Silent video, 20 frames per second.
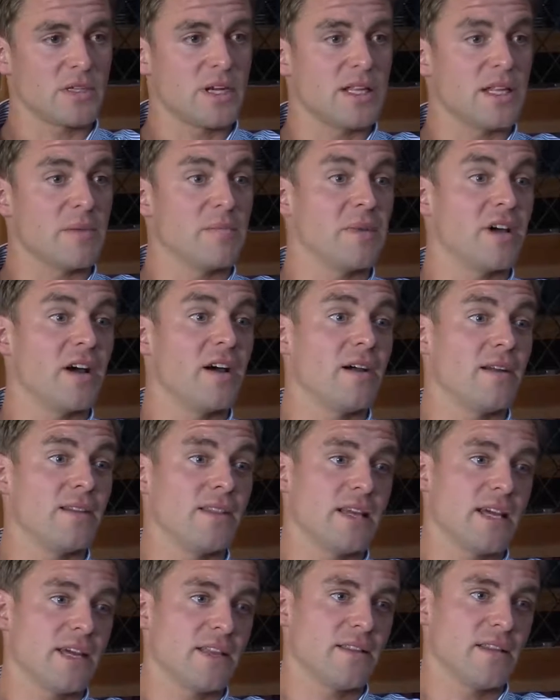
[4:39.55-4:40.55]
And then behind
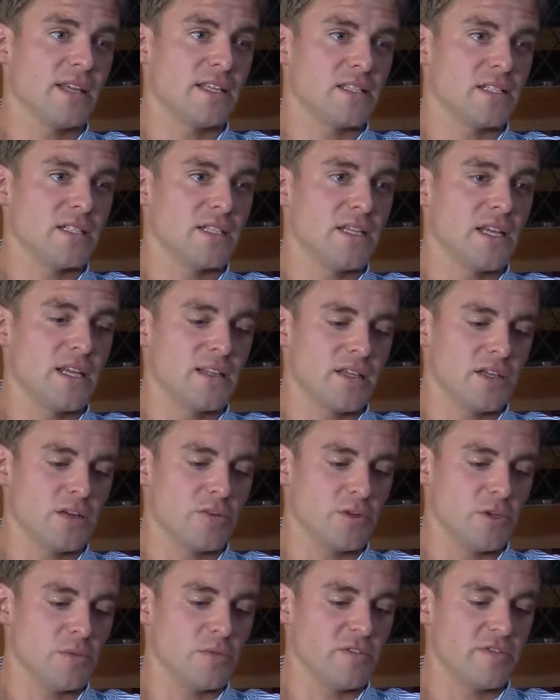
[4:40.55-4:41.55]
that, there's another
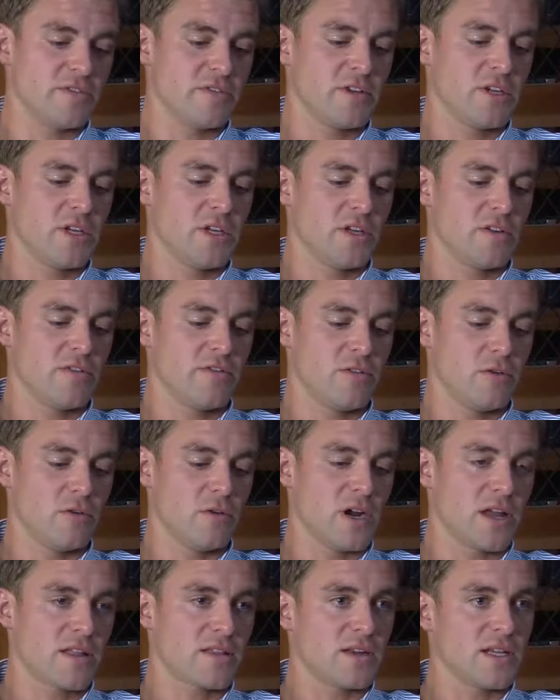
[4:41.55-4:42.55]
group of
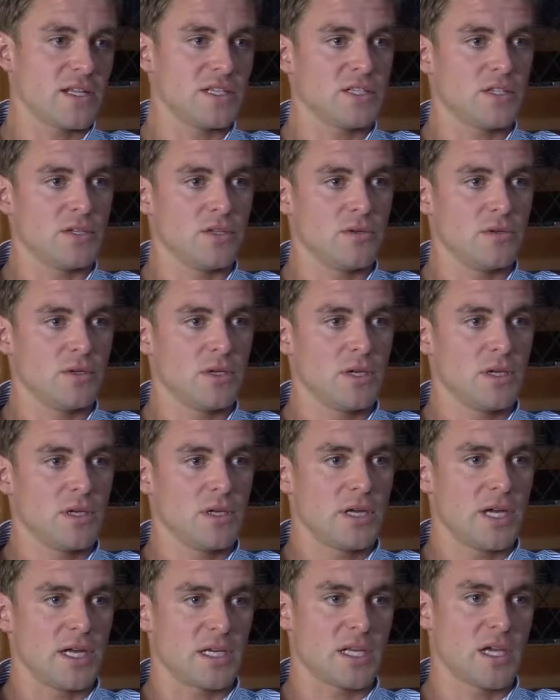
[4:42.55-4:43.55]
4 athletes who
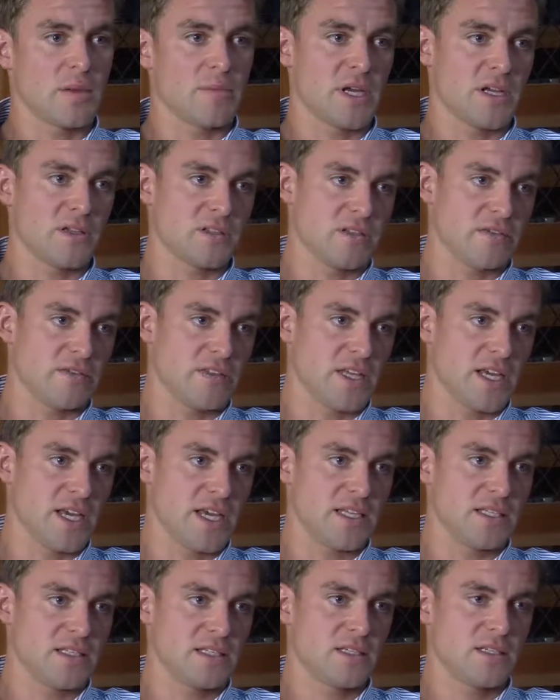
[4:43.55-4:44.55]
had come out of the
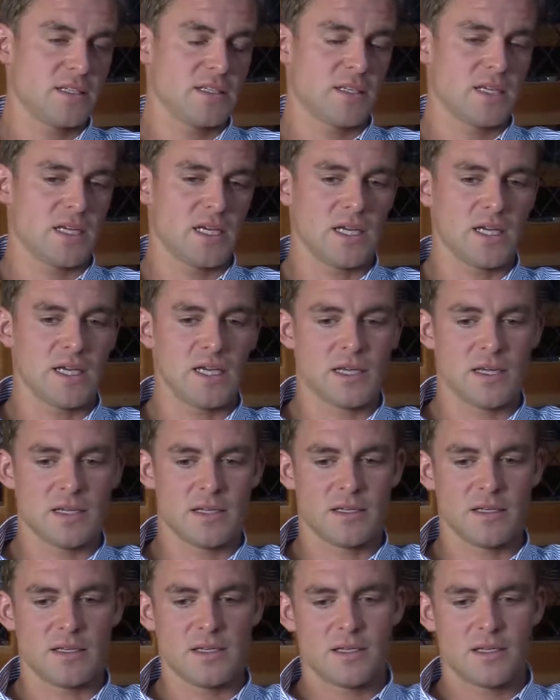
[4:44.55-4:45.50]
8. And